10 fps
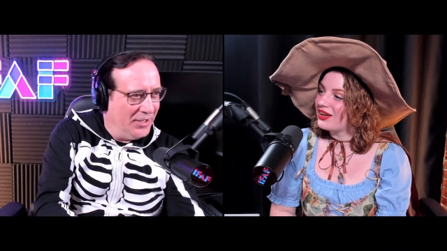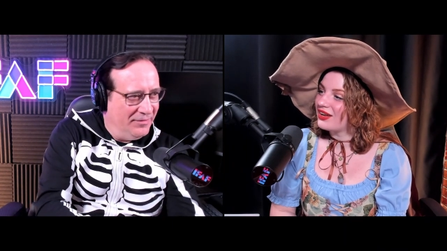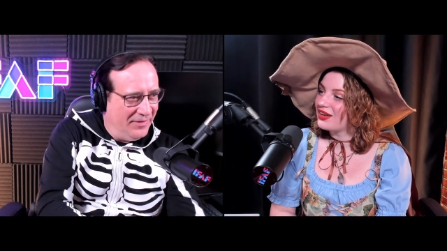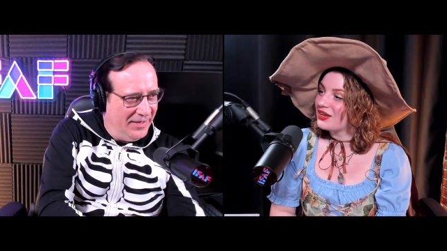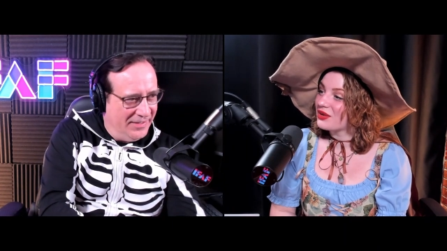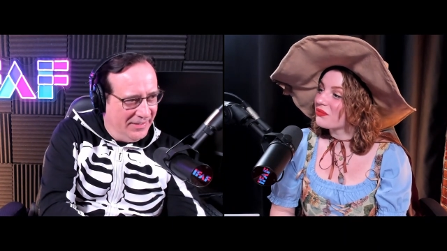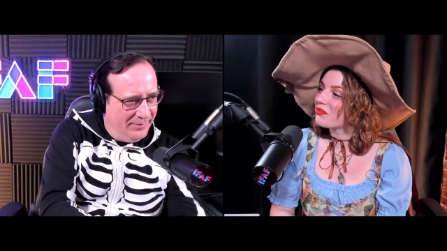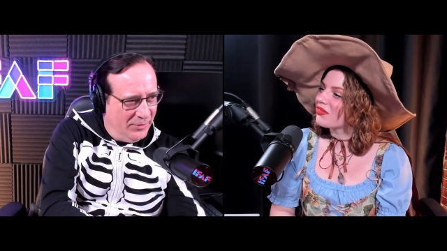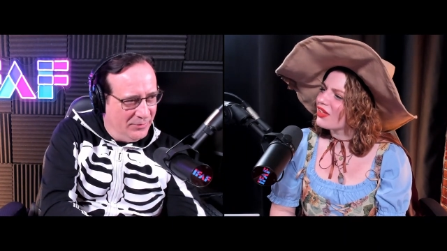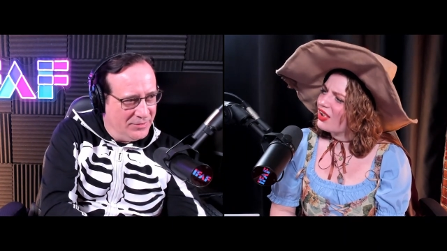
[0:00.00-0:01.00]
Speaker 1: in Finding
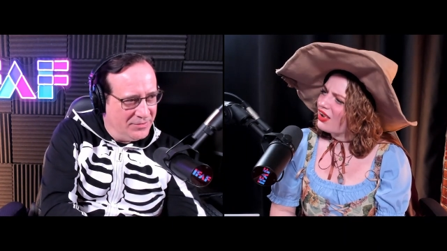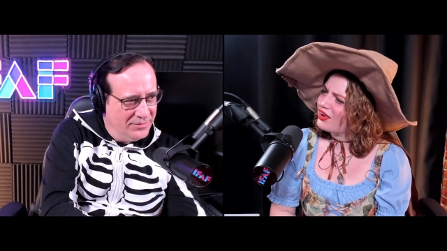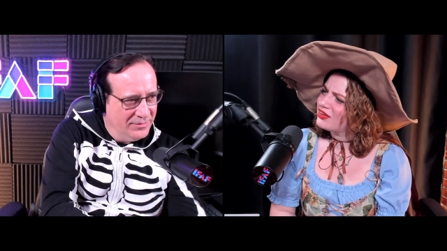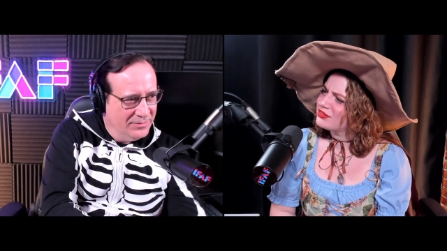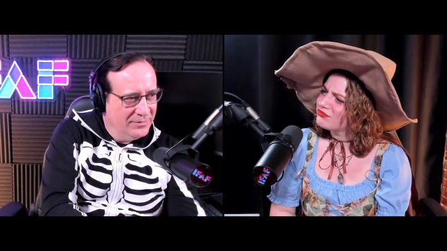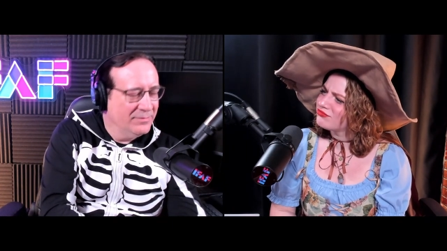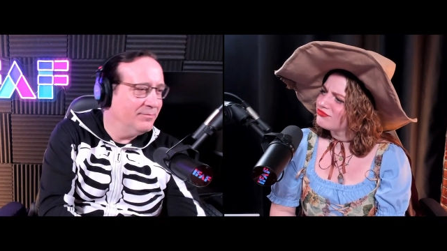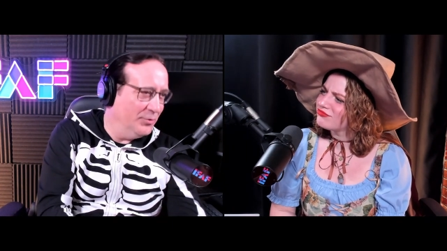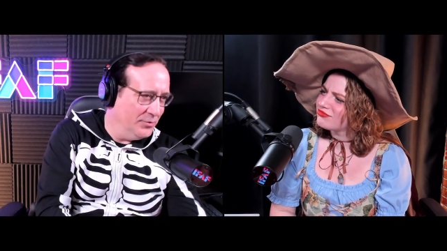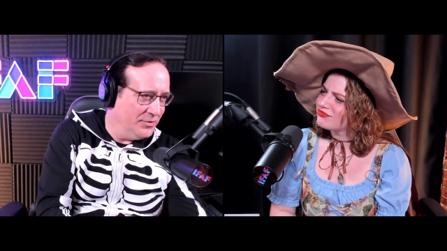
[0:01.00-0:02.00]
Nemo's. Oh.
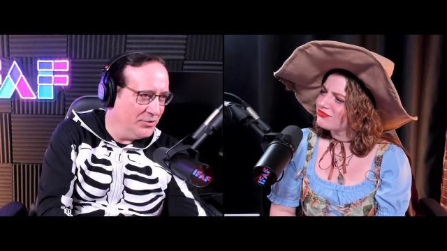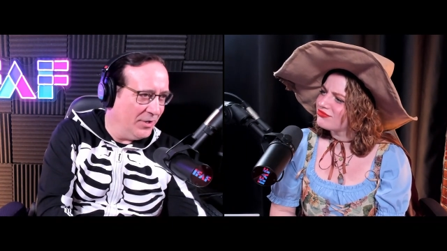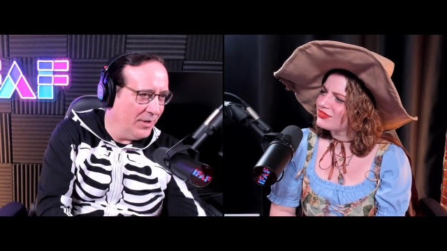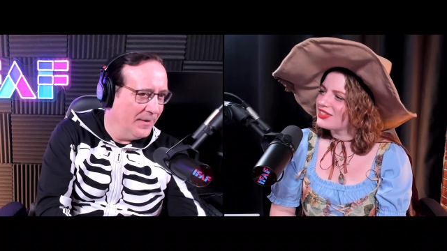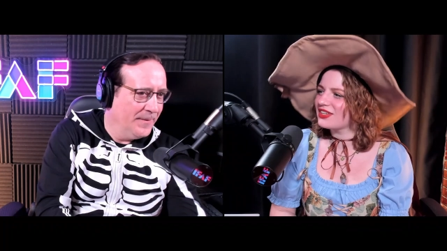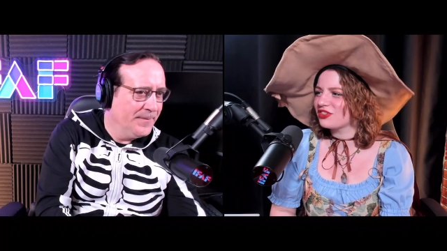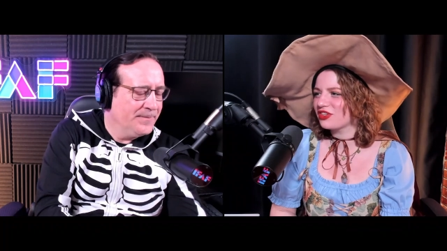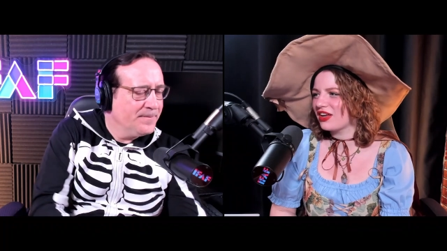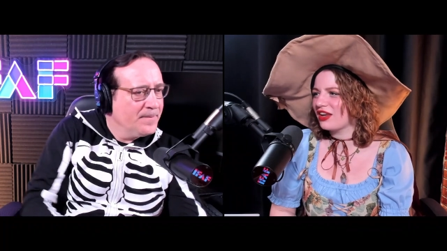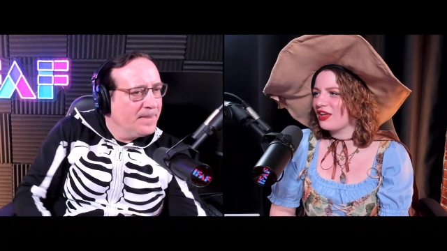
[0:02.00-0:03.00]
Bruce the Shark.
Speaker 2: That's actually
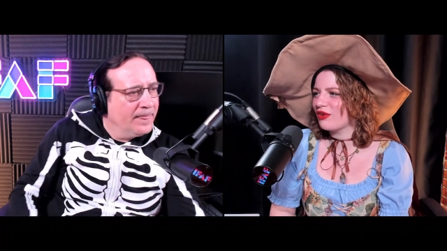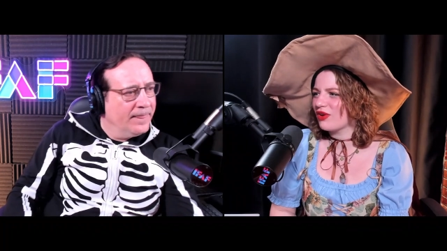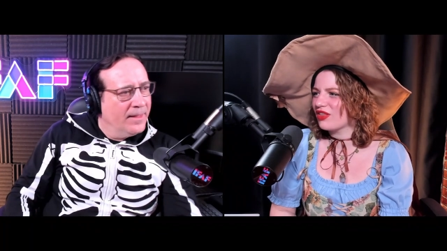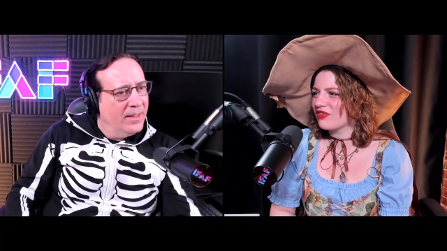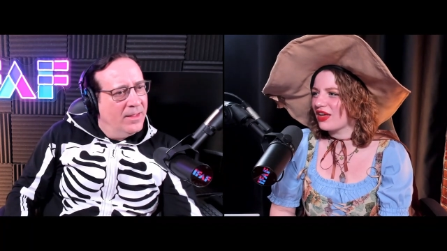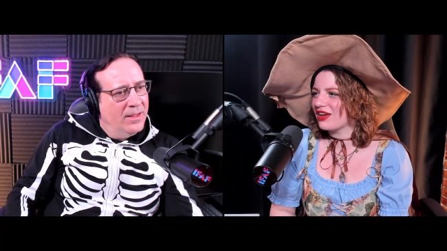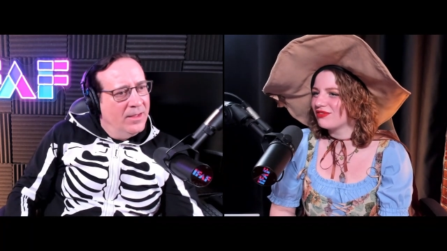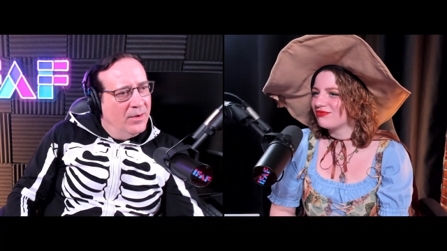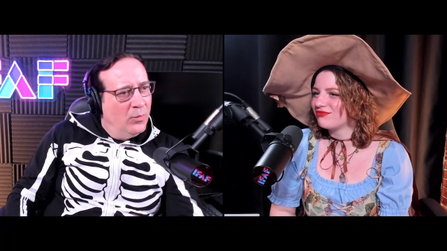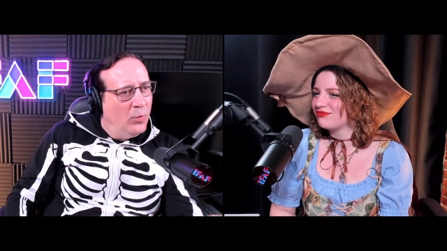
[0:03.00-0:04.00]
kind of cute. I love that.
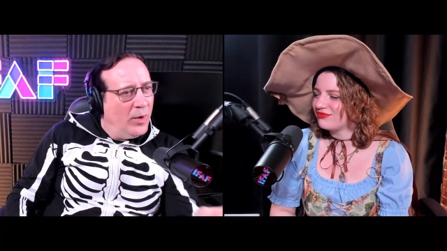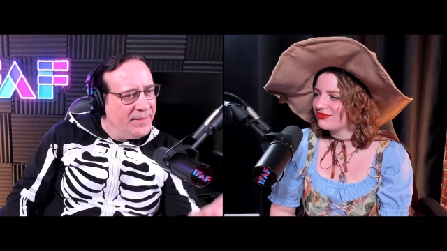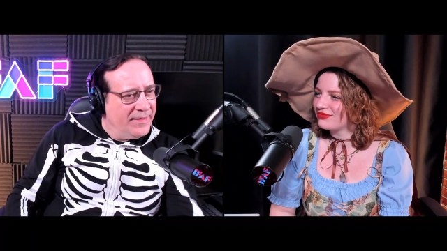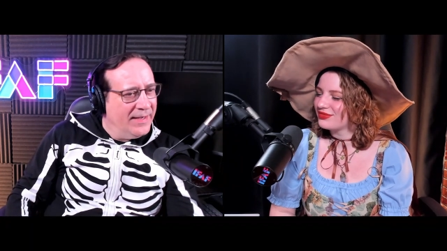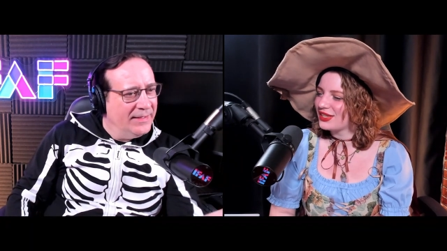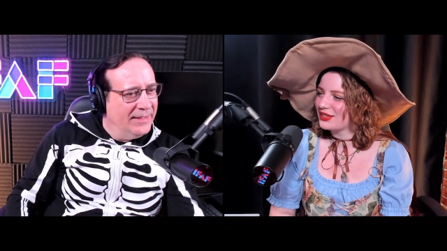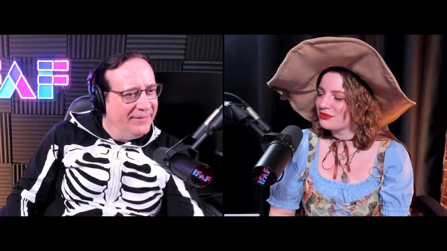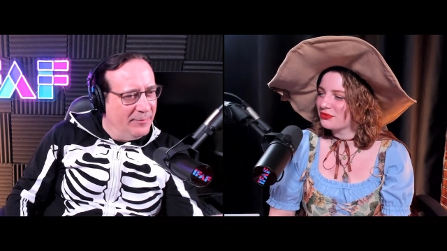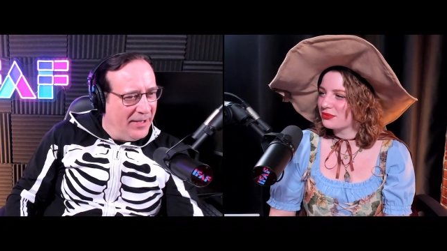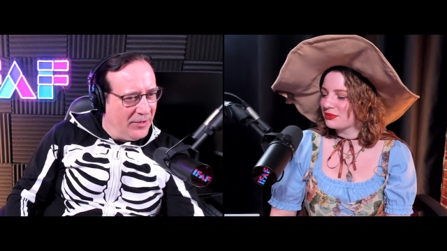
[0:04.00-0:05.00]
Speaker 1: One thing I love
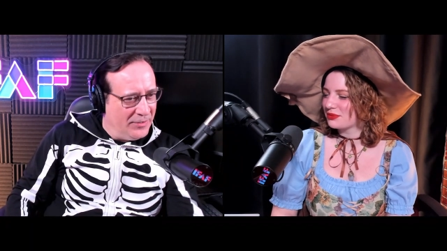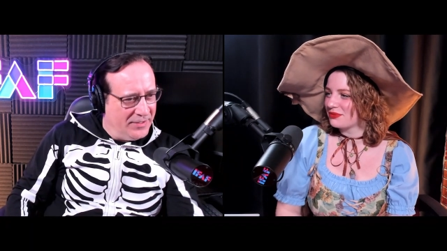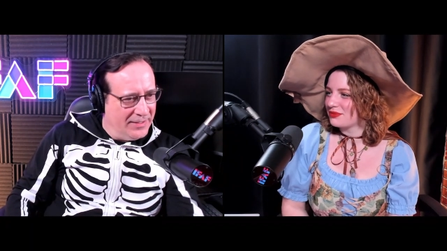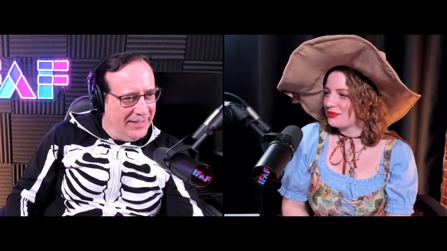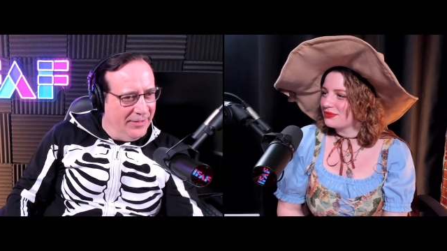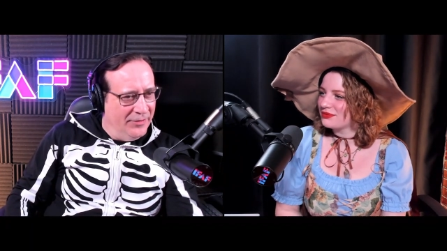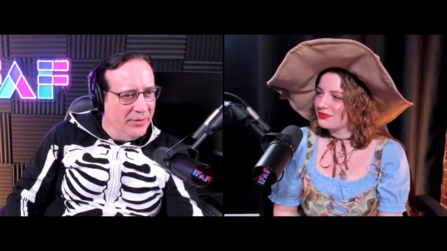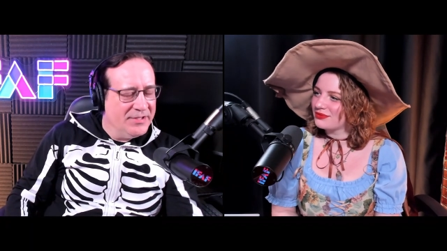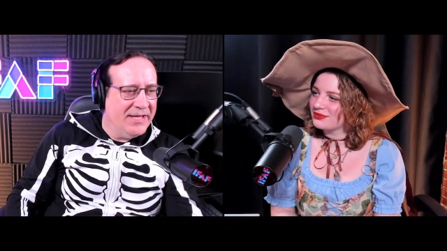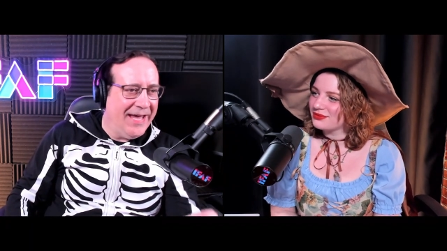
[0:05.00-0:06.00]
about Art the Clown, though,
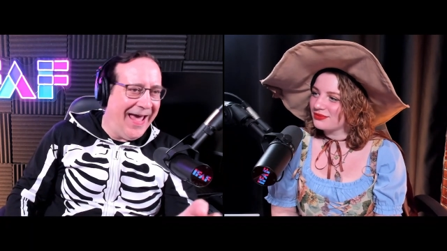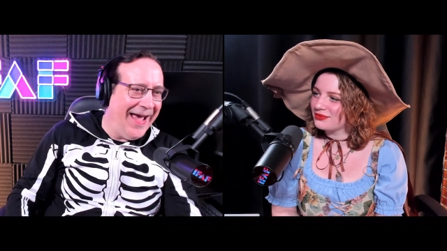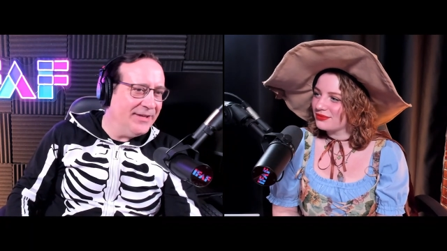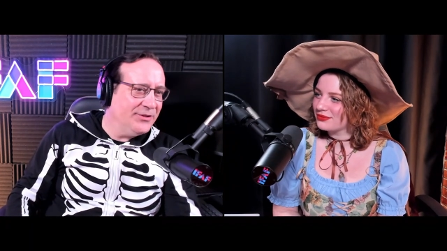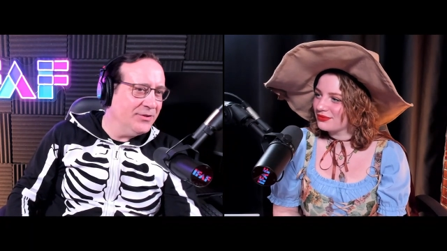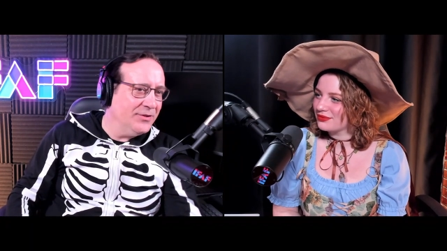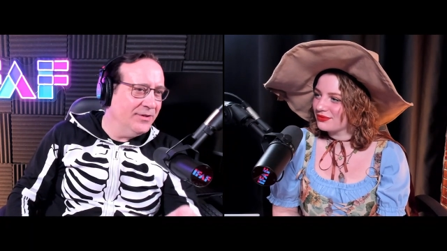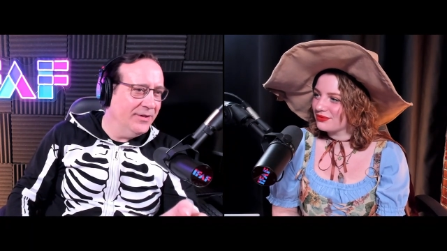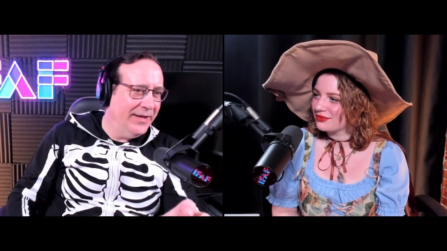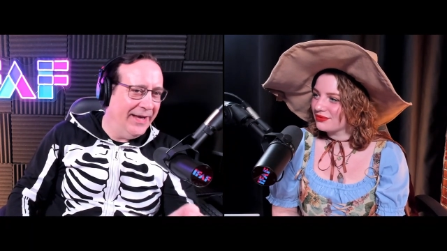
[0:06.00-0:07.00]
is the actor
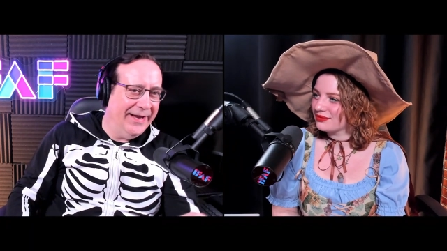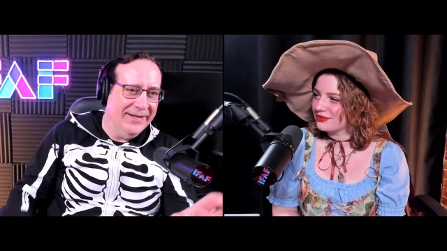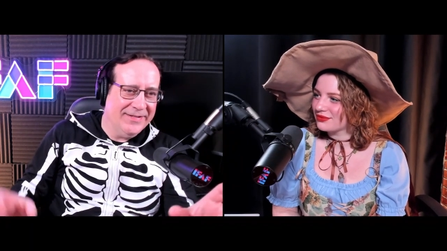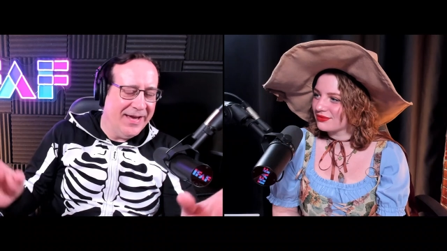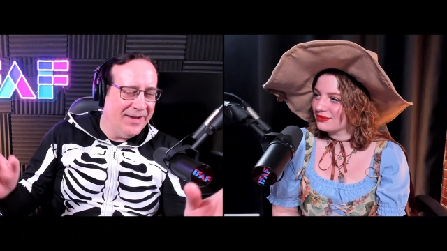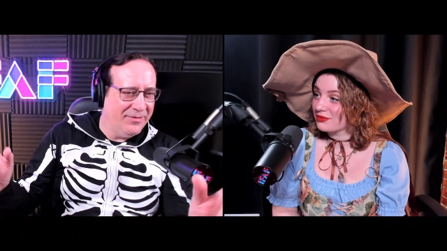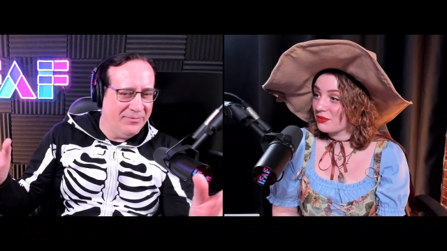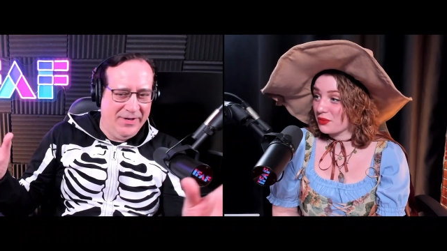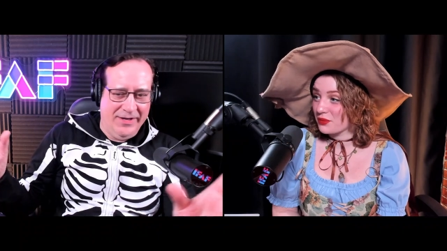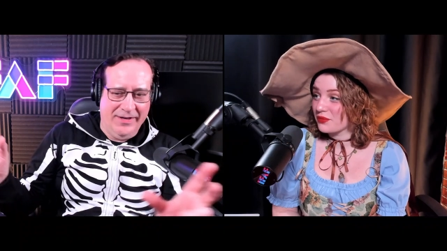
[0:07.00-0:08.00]
had he's got a three